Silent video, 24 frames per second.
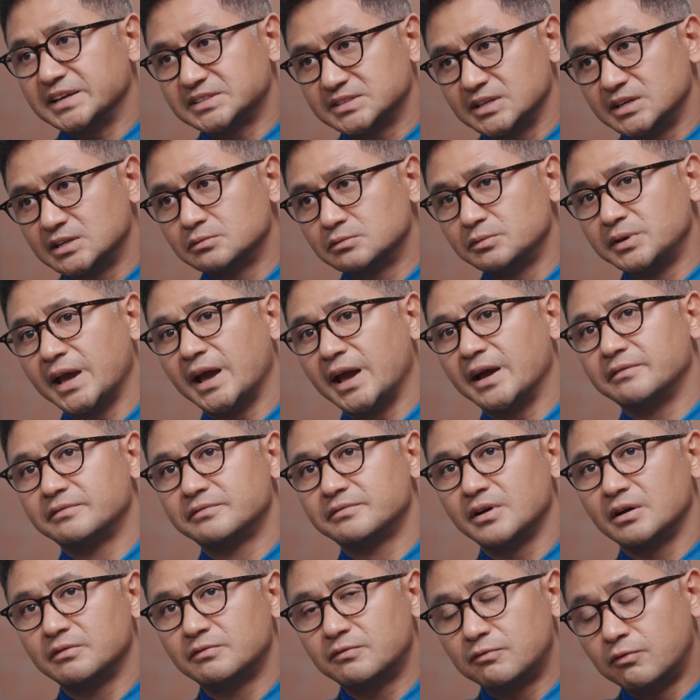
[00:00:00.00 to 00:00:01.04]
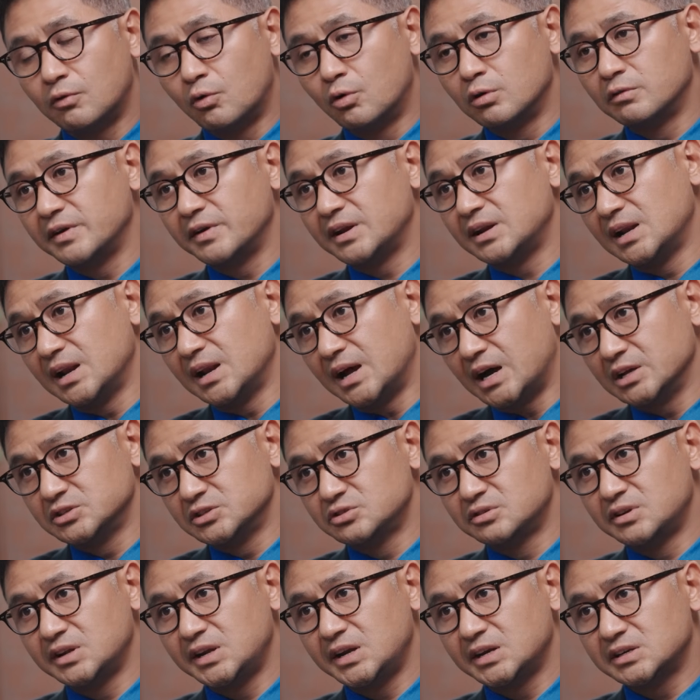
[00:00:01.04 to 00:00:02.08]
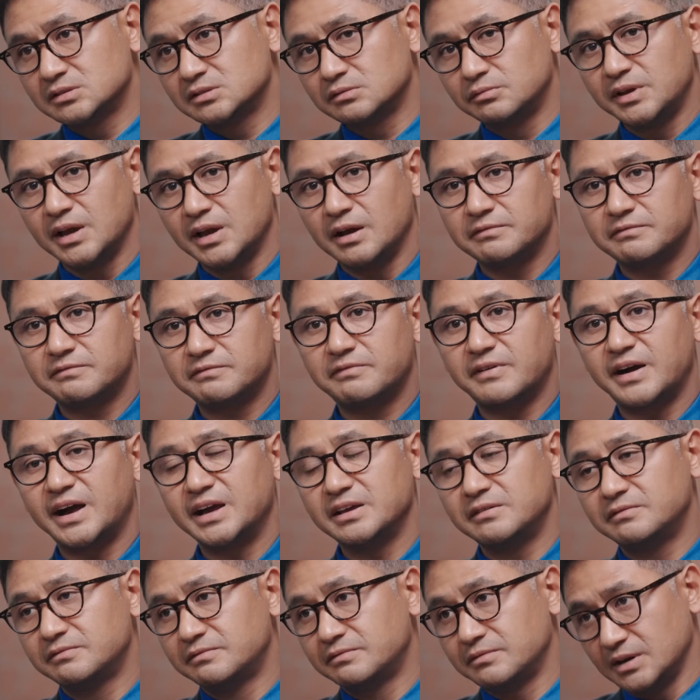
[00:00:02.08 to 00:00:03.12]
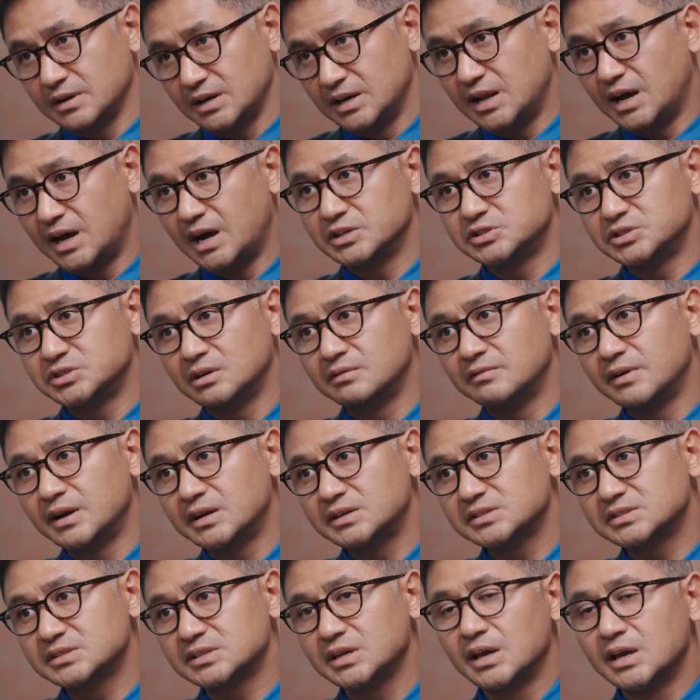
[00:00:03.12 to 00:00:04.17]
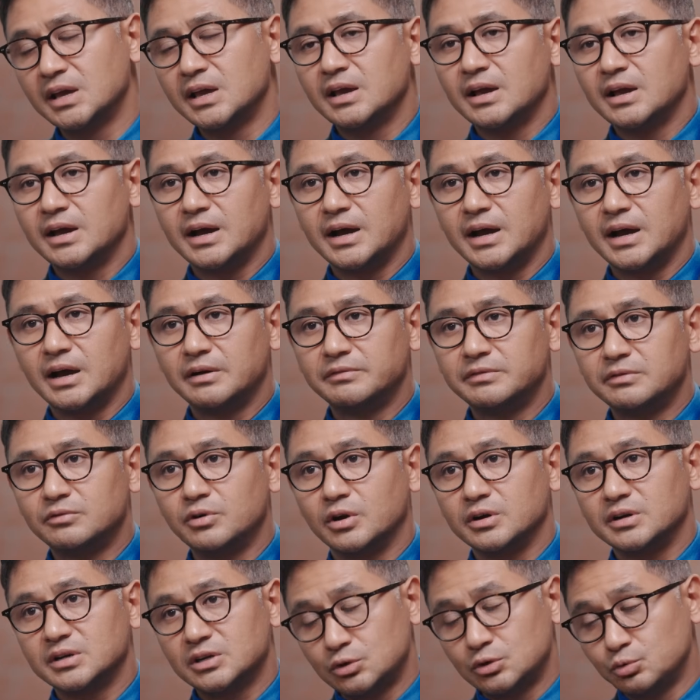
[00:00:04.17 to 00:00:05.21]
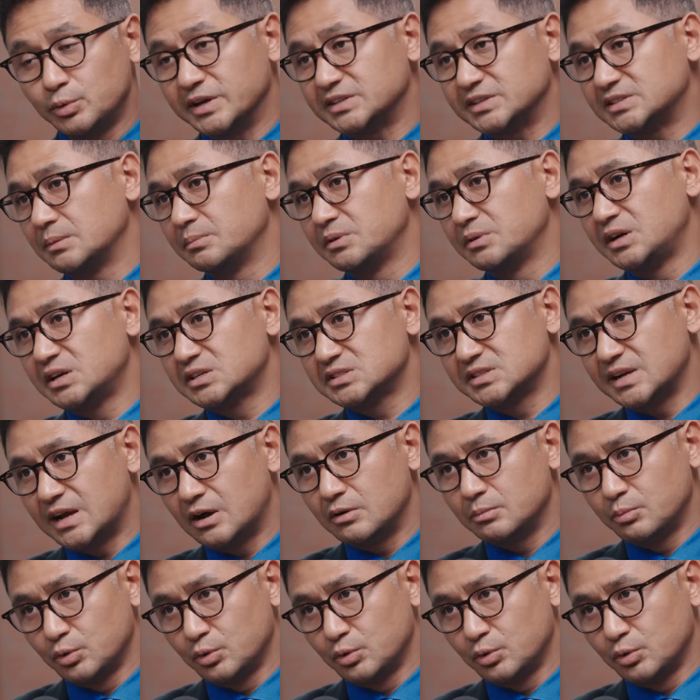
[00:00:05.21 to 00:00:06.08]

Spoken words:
assets. We have four very large REITs. We have five large InvITs. We've got two SM REITs now,